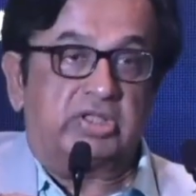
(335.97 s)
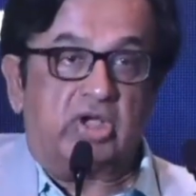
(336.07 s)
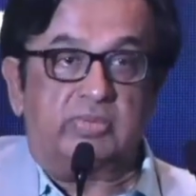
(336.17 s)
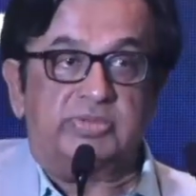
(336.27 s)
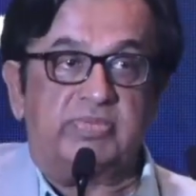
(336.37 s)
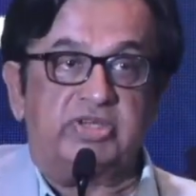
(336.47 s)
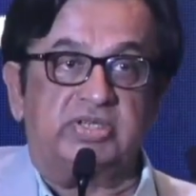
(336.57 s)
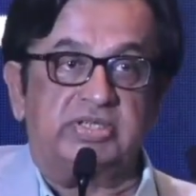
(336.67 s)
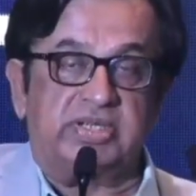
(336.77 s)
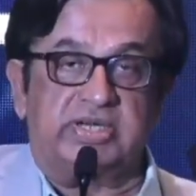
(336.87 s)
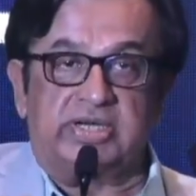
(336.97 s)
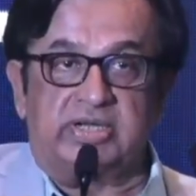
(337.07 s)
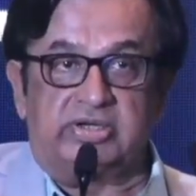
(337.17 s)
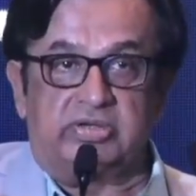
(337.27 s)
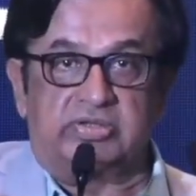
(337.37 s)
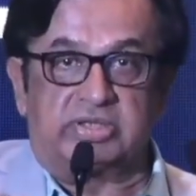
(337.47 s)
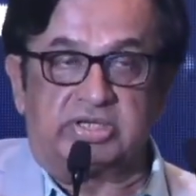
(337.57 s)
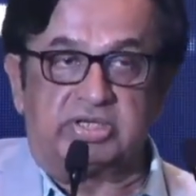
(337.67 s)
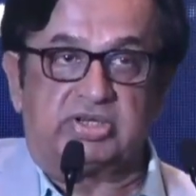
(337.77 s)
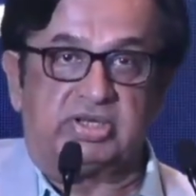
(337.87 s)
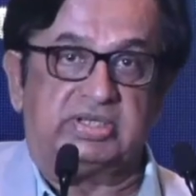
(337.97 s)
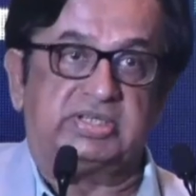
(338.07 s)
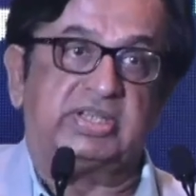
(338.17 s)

observations and suggestions,